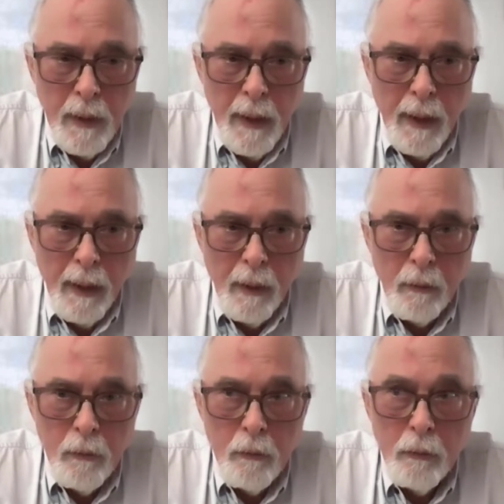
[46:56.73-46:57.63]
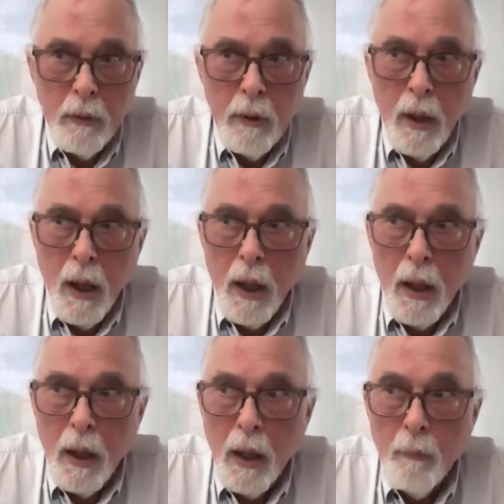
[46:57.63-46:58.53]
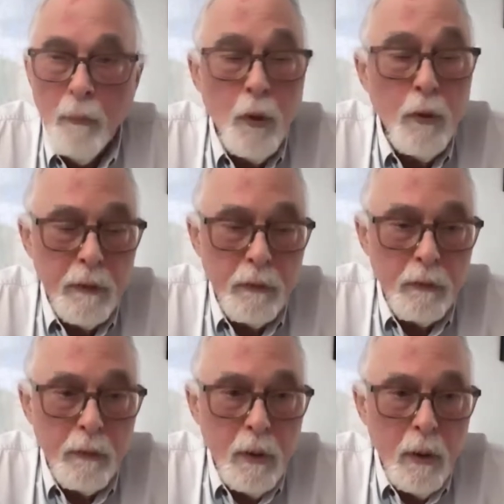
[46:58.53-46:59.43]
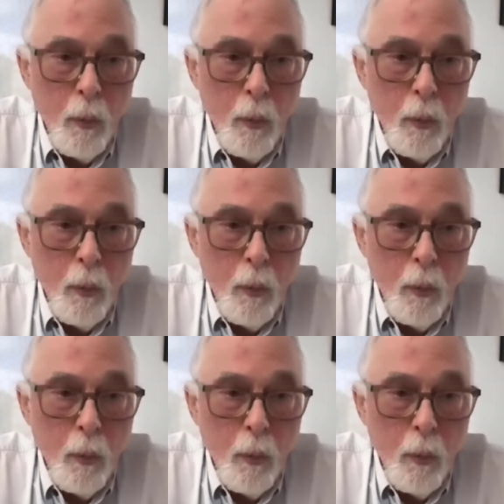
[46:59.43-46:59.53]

and movies,